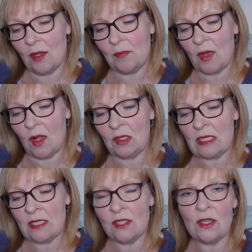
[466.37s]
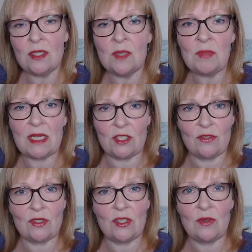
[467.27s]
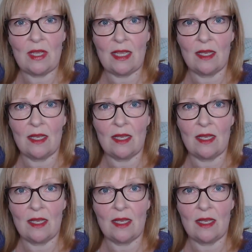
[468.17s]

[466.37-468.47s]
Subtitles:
I'll insert a picture or two here.